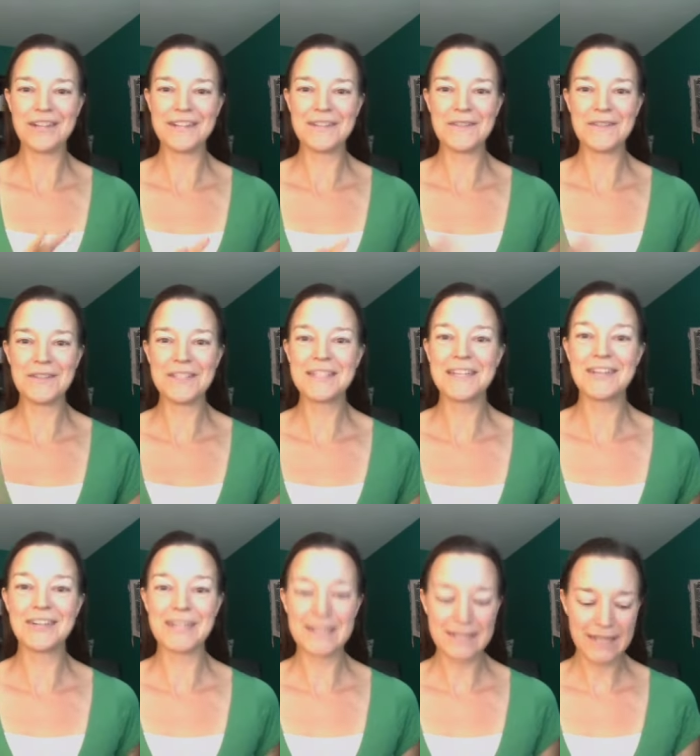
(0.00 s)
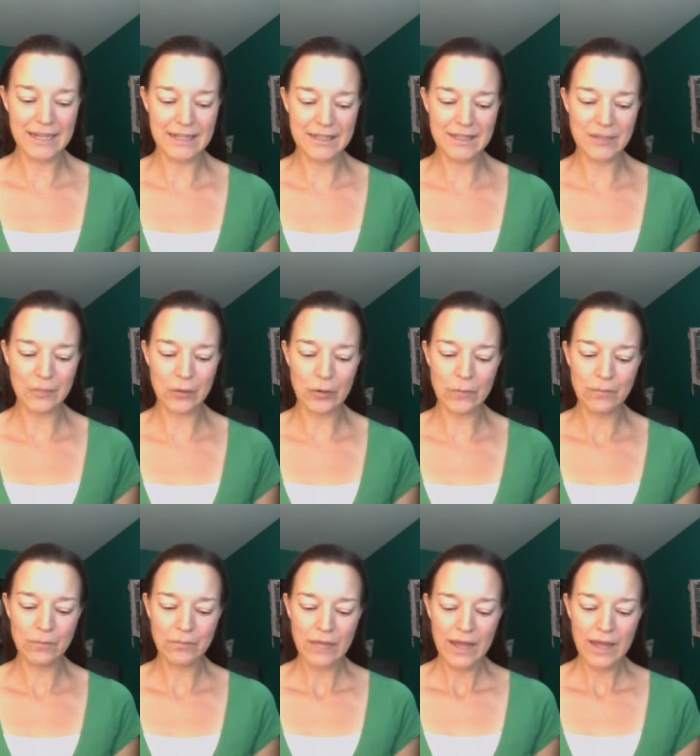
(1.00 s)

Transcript: kind of a scary Satan symbol.